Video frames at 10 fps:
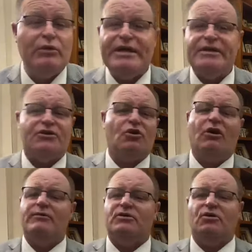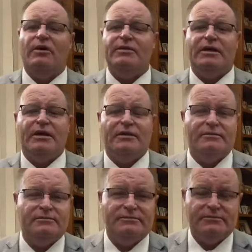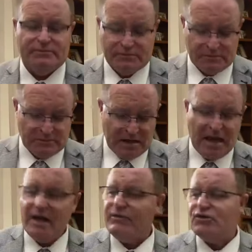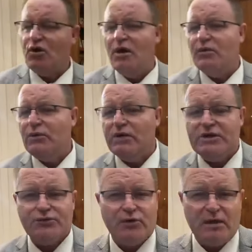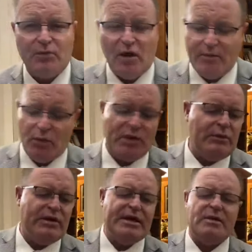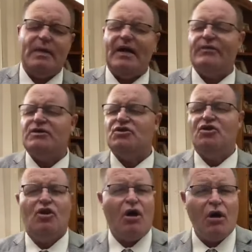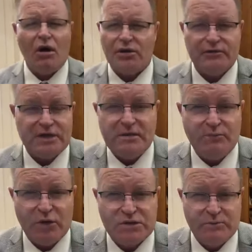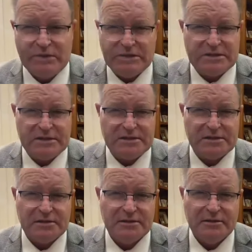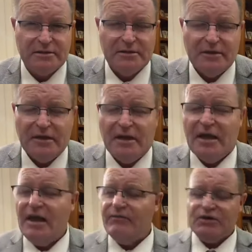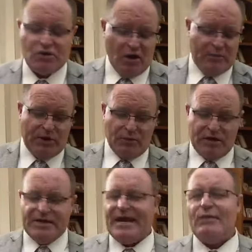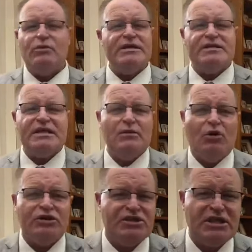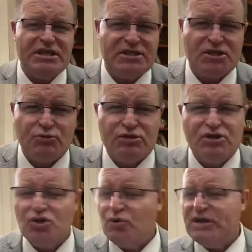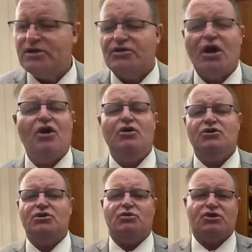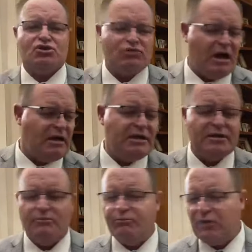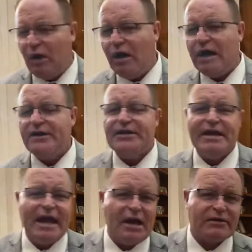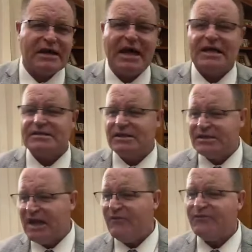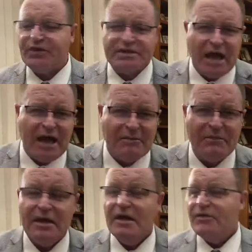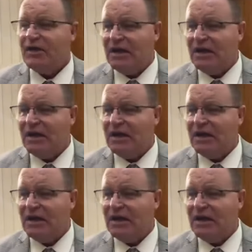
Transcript: We read it time and time again. Every time we read through our Bible, we read about this God of the impossibilities. Every time we read that, we see what Jesus was doing to those who were struggling the blind, the outcast, the deaf, the dumb,